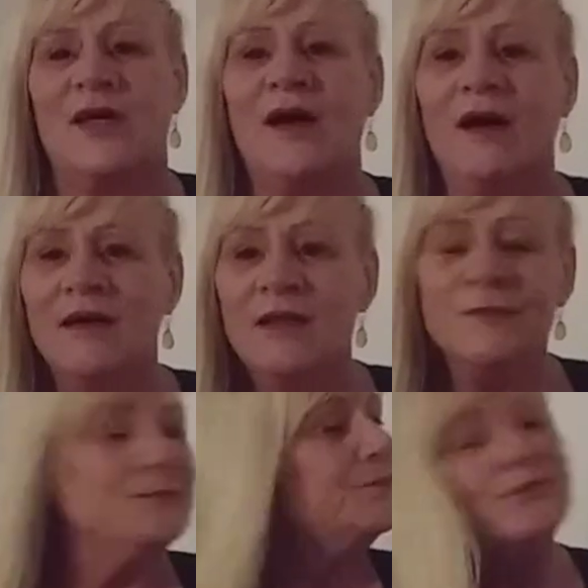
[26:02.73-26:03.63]
that.
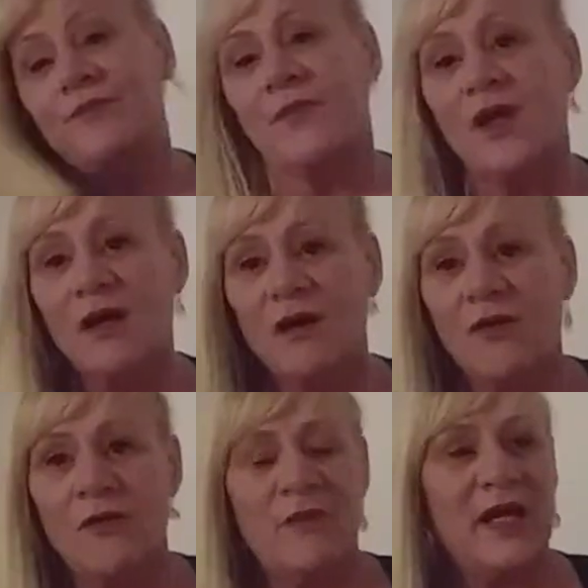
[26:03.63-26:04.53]

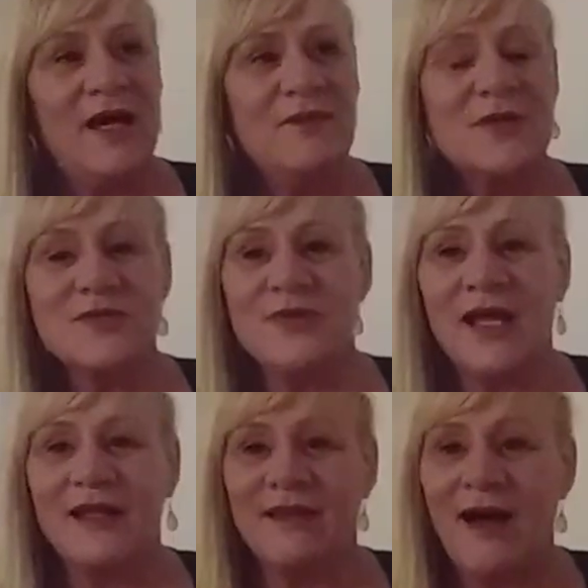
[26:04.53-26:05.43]
All my neighbours were
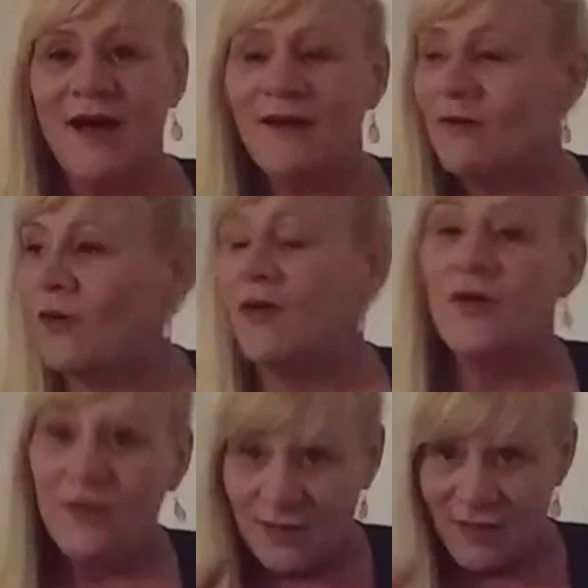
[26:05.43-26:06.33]
like that.
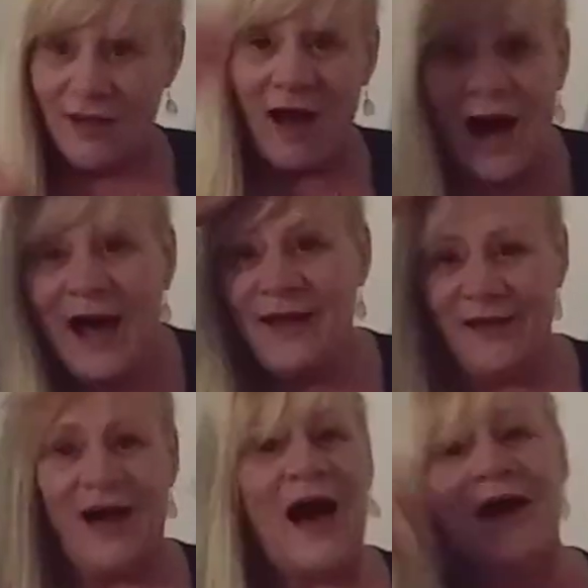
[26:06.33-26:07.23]

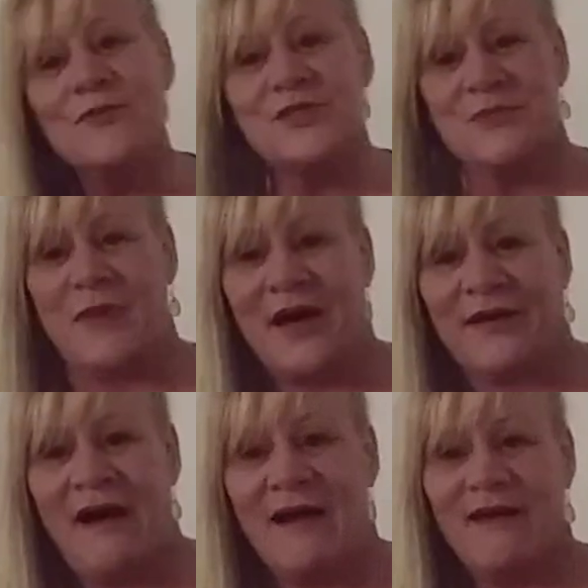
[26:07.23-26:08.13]
I was the bad
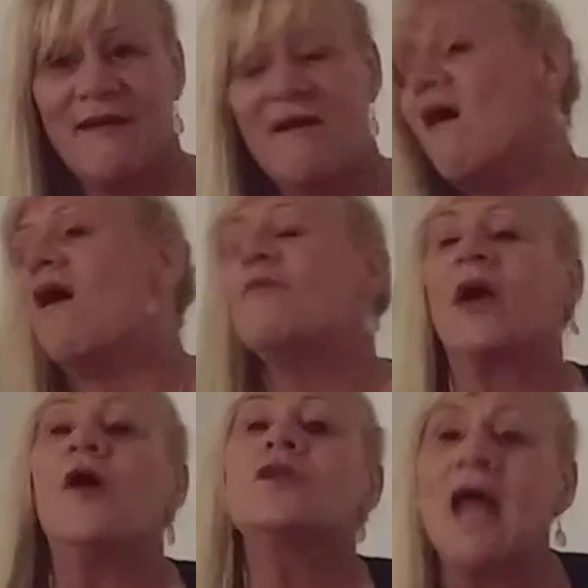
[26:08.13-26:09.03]
guy.
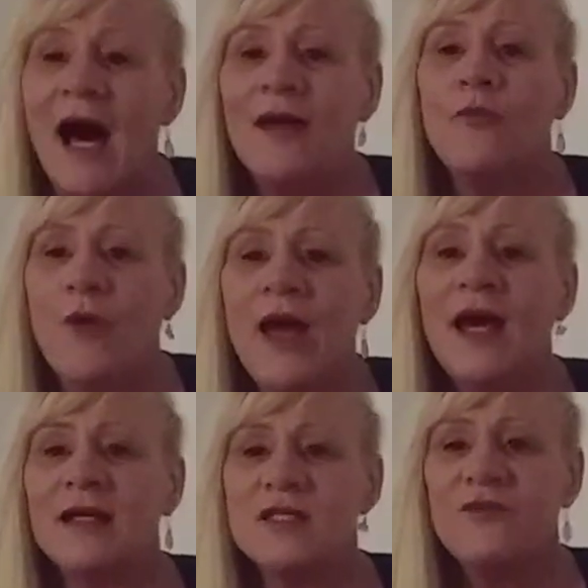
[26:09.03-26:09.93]
Because I
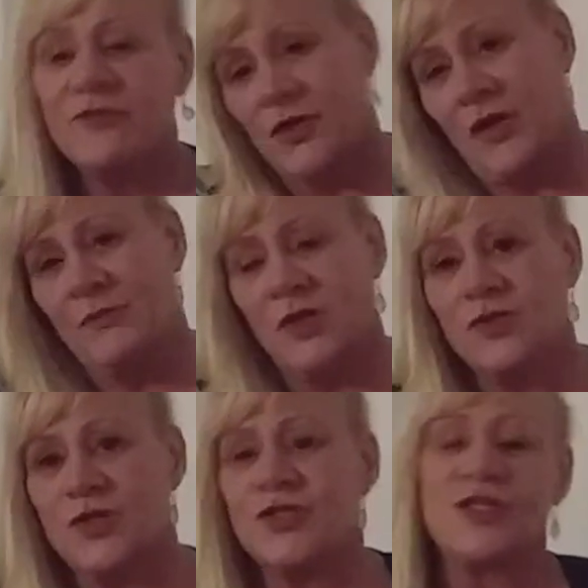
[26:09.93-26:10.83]
worked for criminal
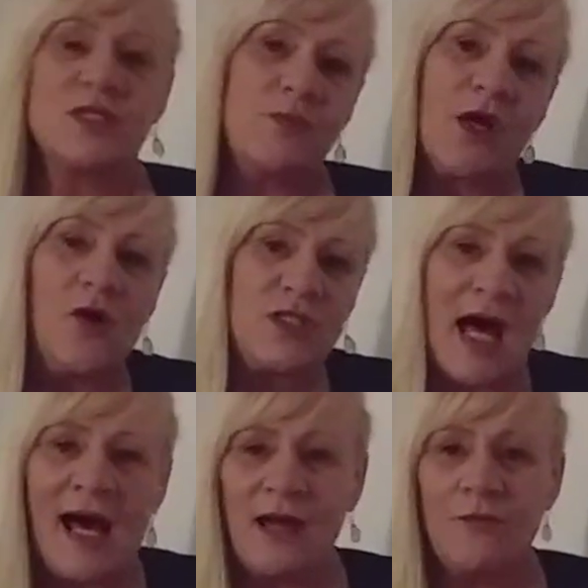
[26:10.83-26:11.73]
justice, because
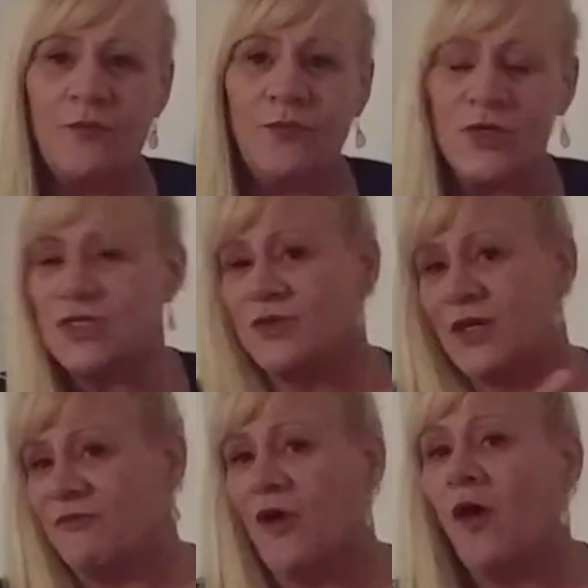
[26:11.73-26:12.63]
I was
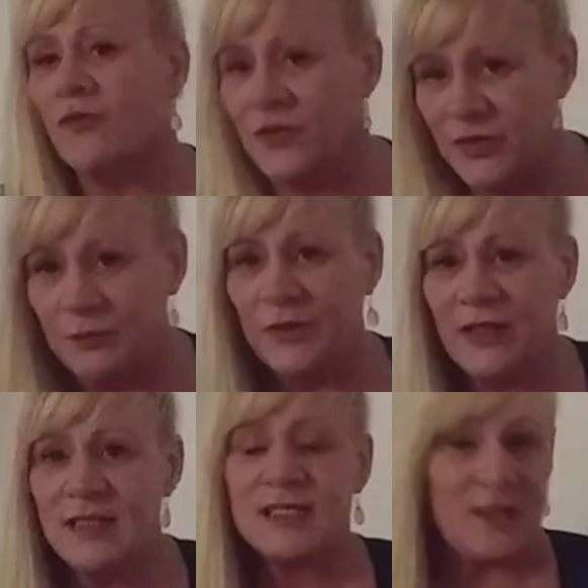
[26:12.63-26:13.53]
involved with the
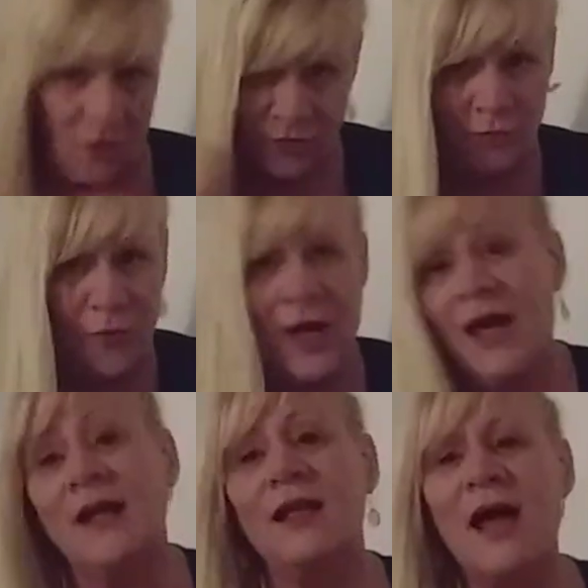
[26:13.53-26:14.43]
police on a
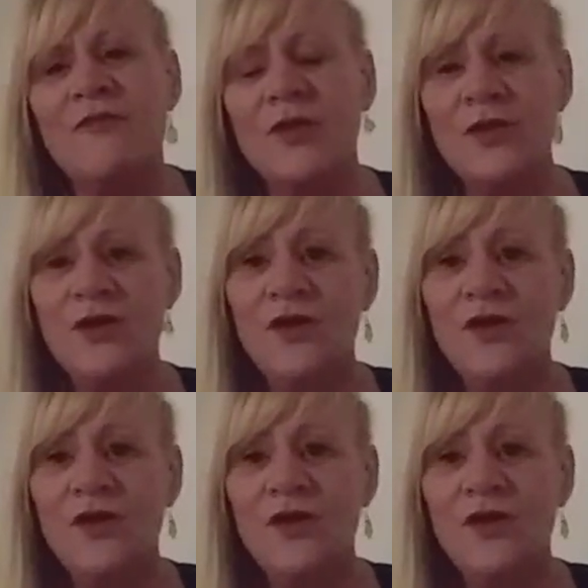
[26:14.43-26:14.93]
work level,